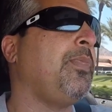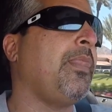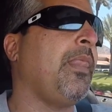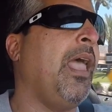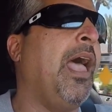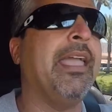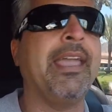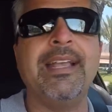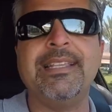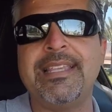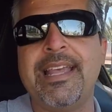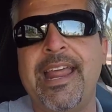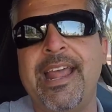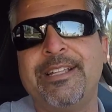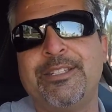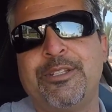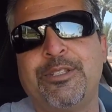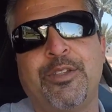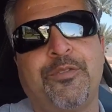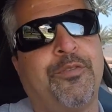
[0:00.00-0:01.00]
I guess that
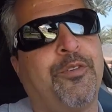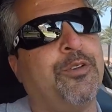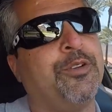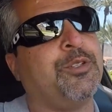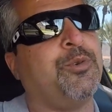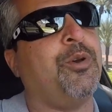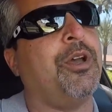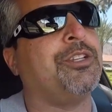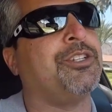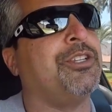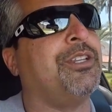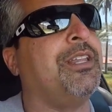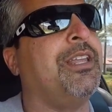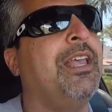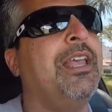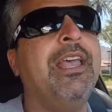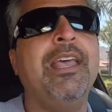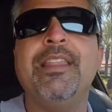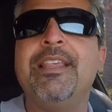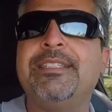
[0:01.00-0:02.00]
answers the first question.
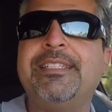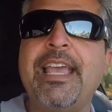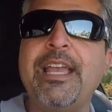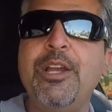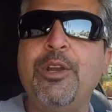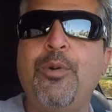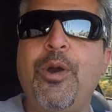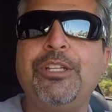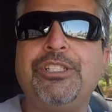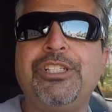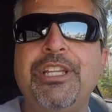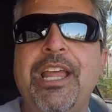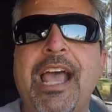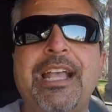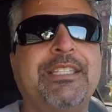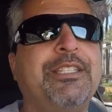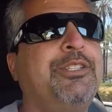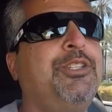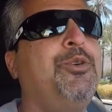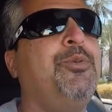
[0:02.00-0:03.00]
The second question has
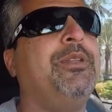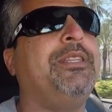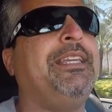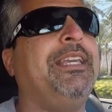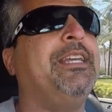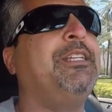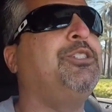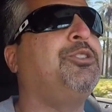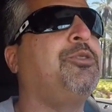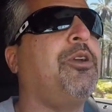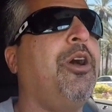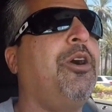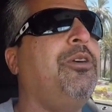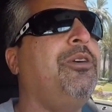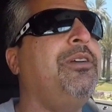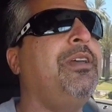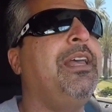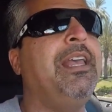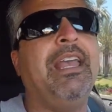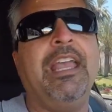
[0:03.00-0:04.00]
to do with the intro.
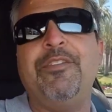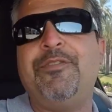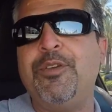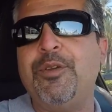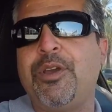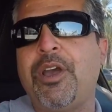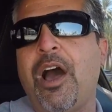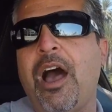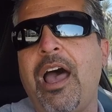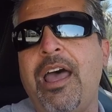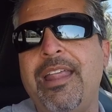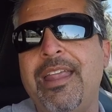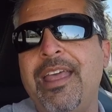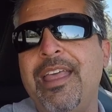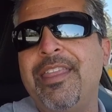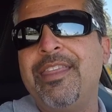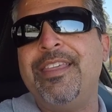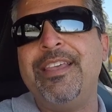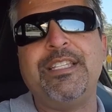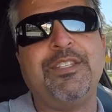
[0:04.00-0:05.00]
If you caught
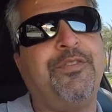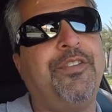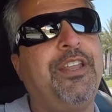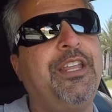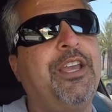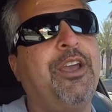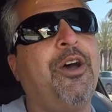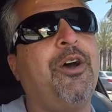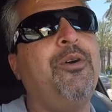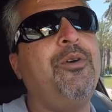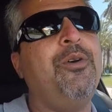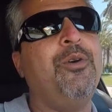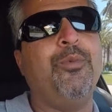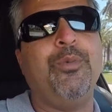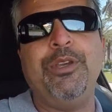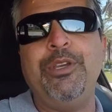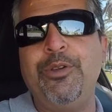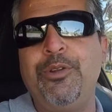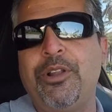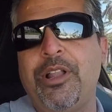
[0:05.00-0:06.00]
this video,
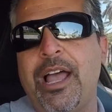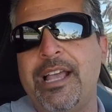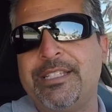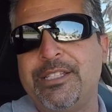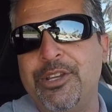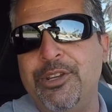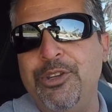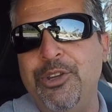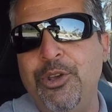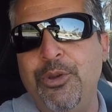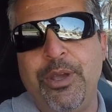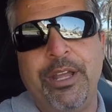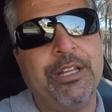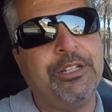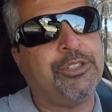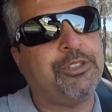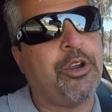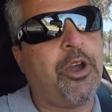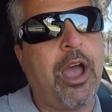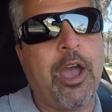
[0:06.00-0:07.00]
we utilized a new
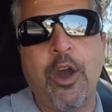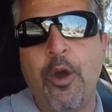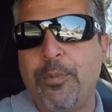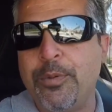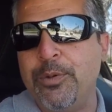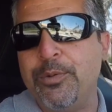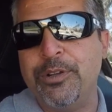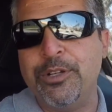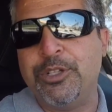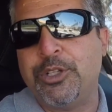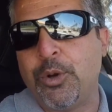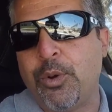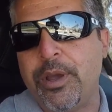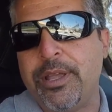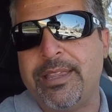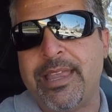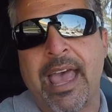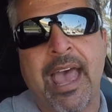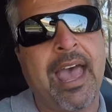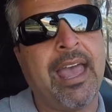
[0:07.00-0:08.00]
intro. I hope you
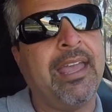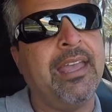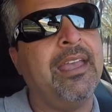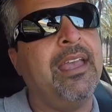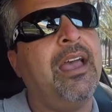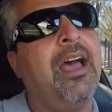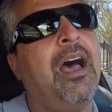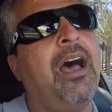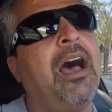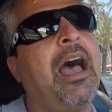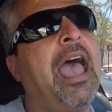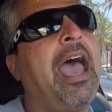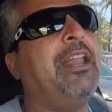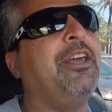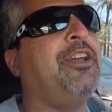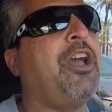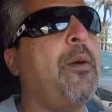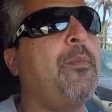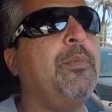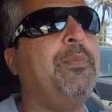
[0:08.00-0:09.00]
enjoyed that. I had a
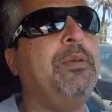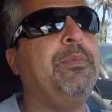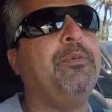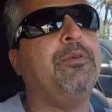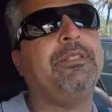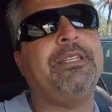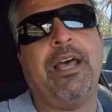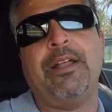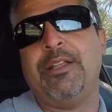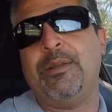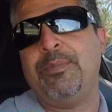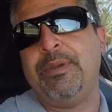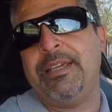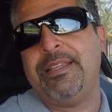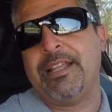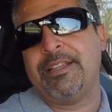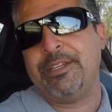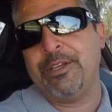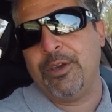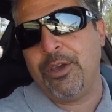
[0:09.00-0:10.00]
couple people telling me
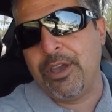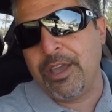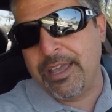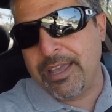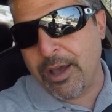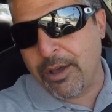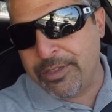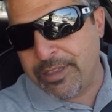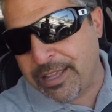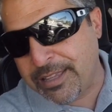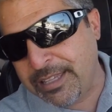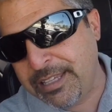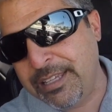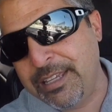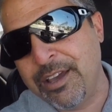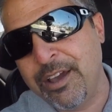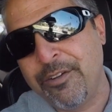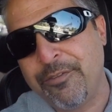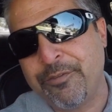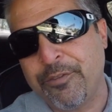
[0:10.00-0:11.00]
that
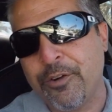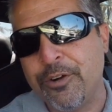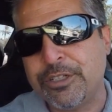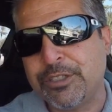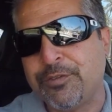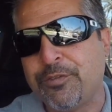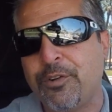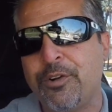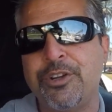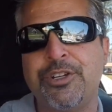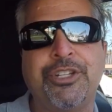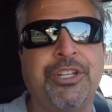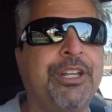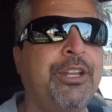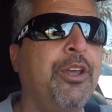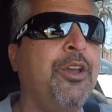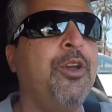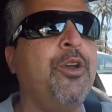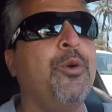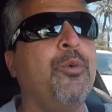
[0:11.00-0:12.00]
the first version
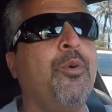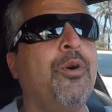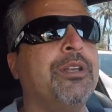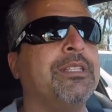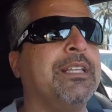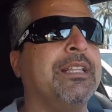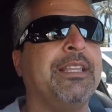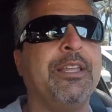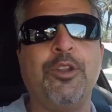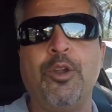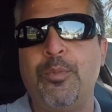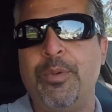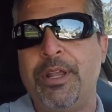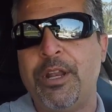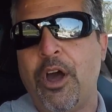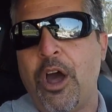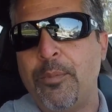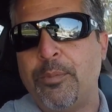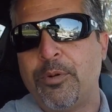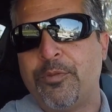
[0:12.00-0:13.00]
was a little bit
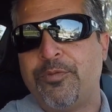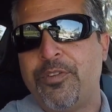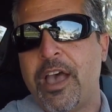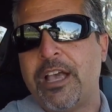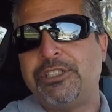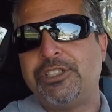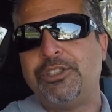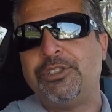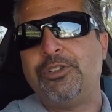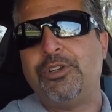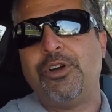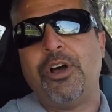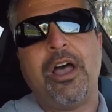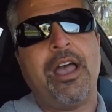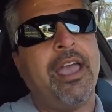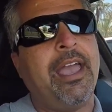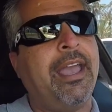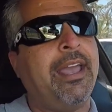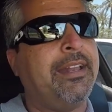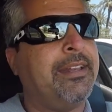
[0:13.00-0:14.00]
unprofessional,
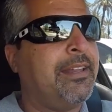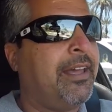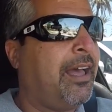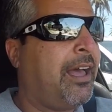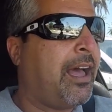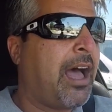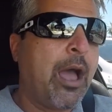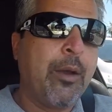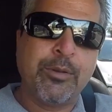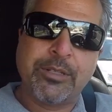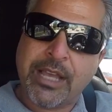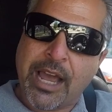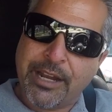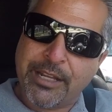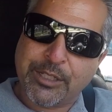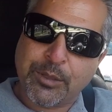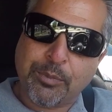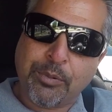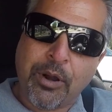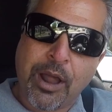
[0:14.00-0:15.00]
and I was kind of
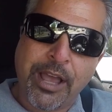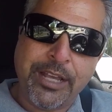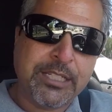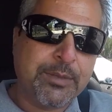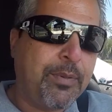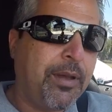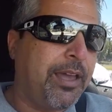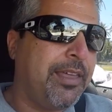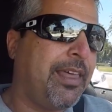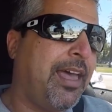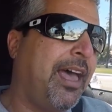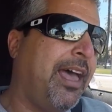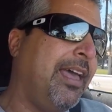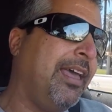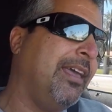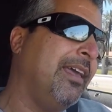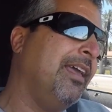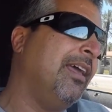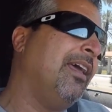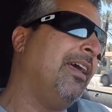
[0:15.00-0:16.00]
surprised by
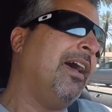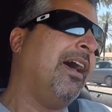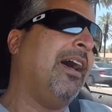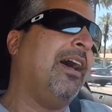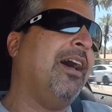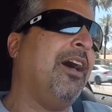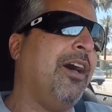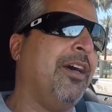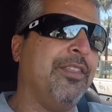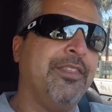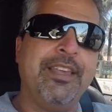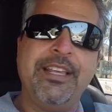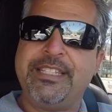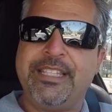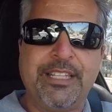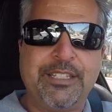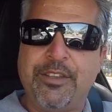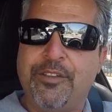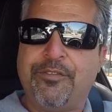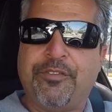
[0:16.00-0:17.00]
that. This
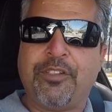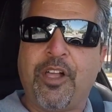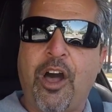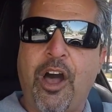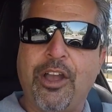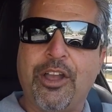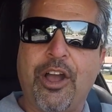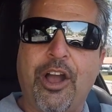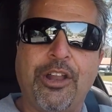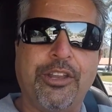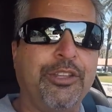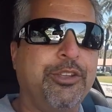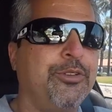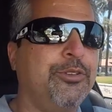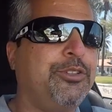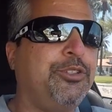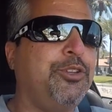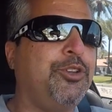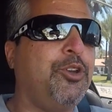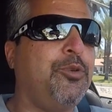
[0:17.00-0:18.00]
is a vlog on
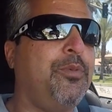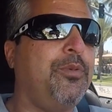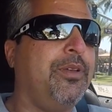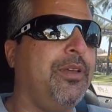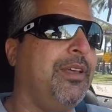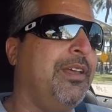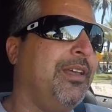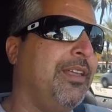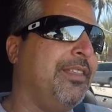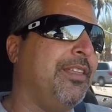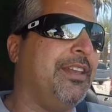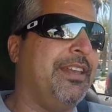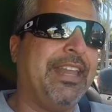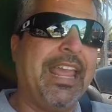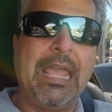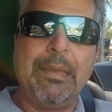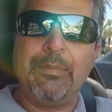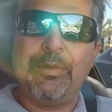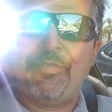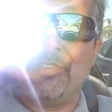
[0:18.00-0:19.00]
YouTube. The
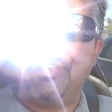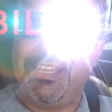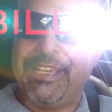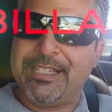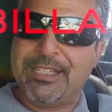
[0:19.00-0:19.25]
name of it is